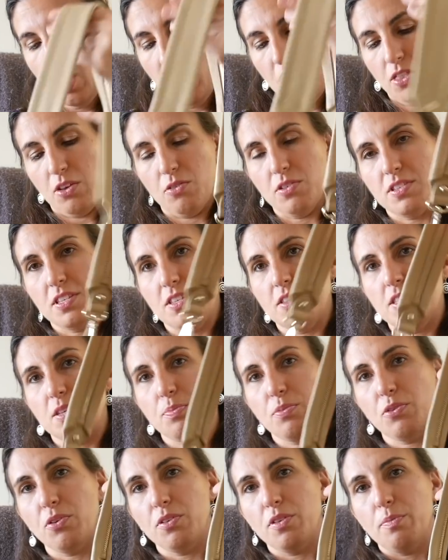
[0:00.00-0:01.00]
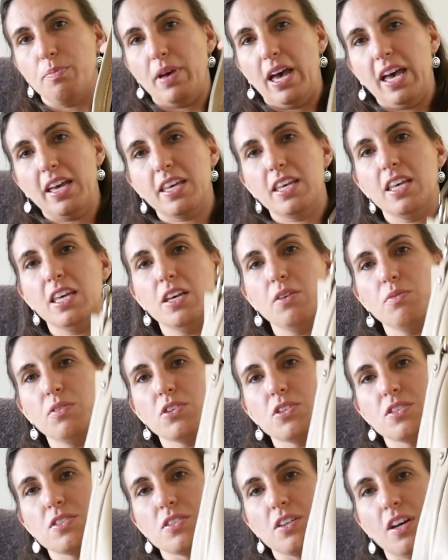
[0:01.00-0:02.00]
There is a zipper on the back here,
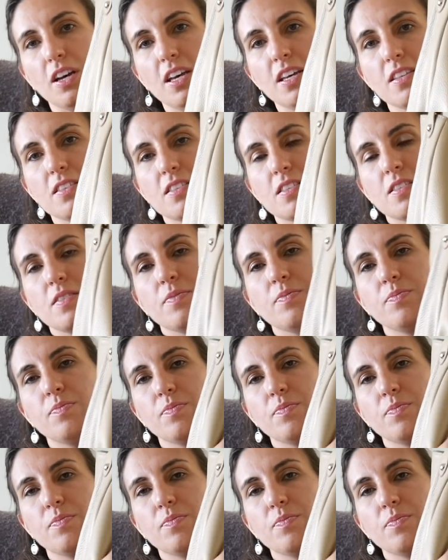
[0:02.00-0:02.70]
which is nice,